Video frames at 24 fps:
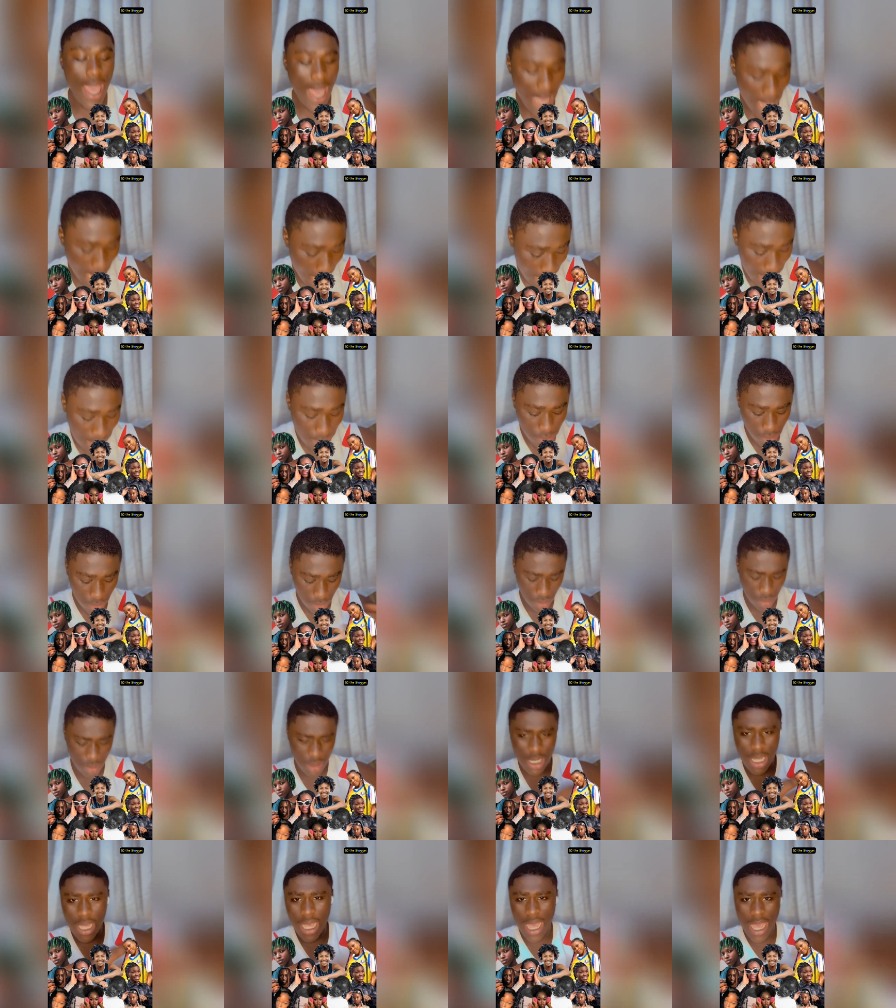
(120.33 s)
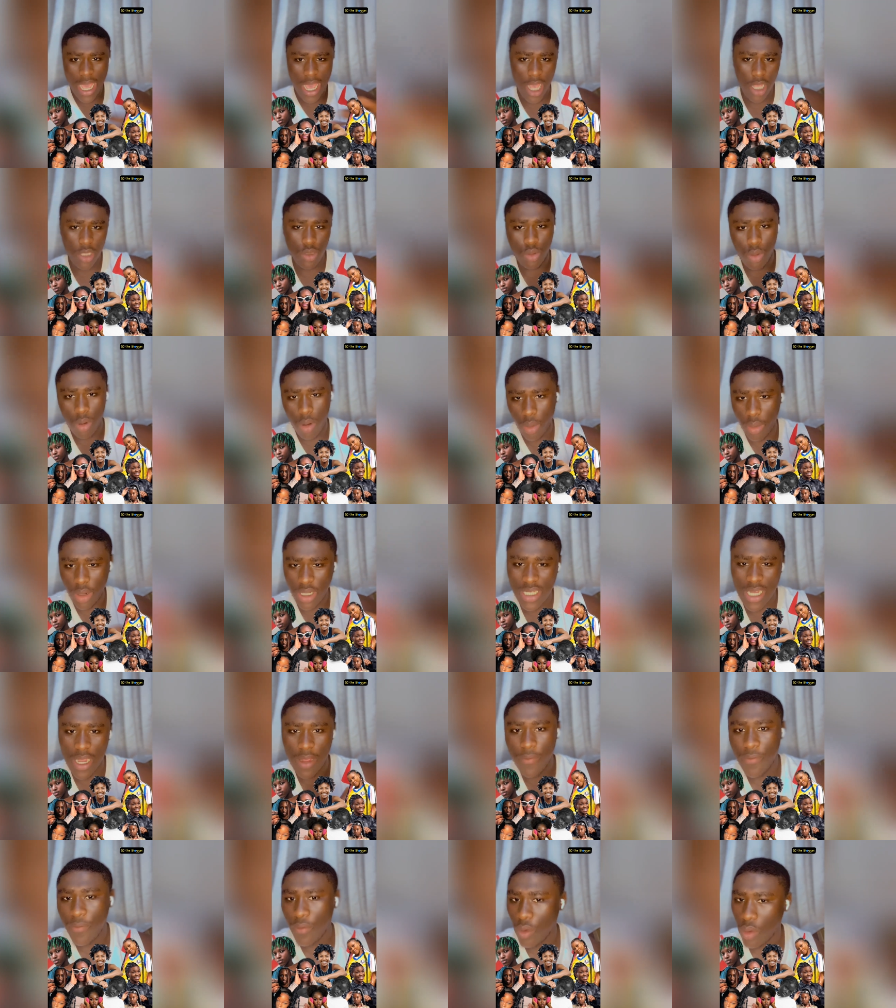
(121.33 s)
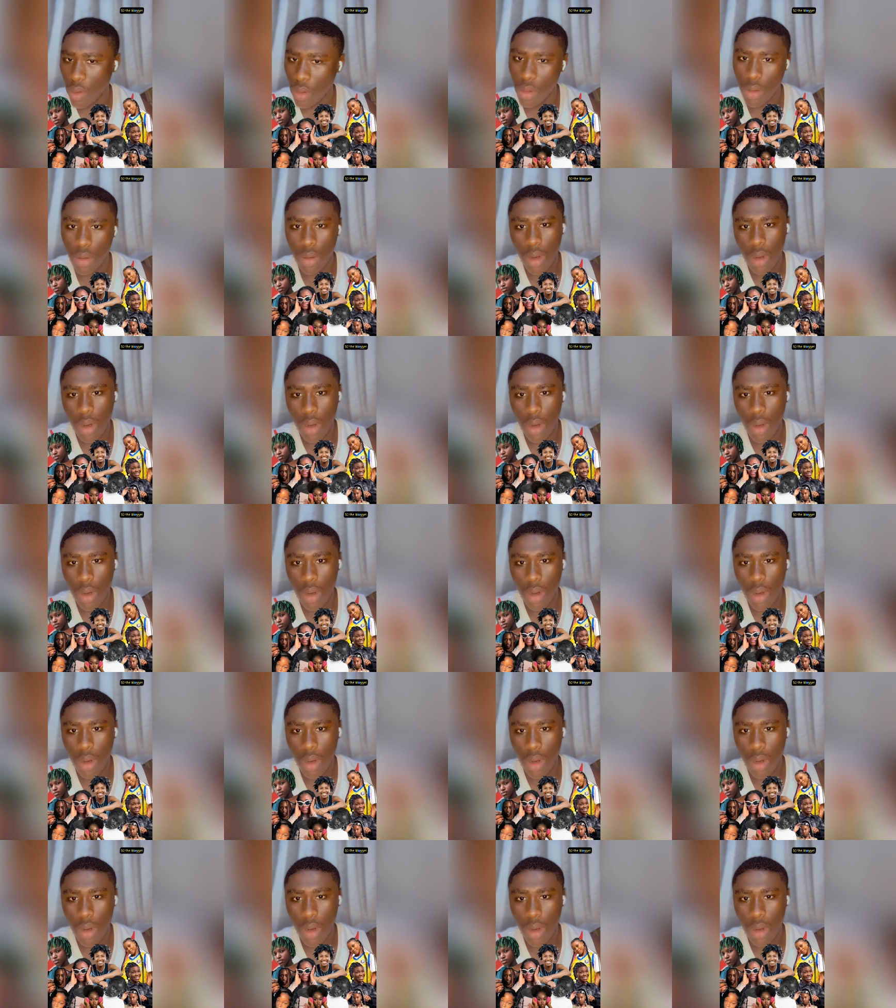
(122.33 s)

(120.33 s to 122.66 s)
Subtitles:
and it's what we shall for.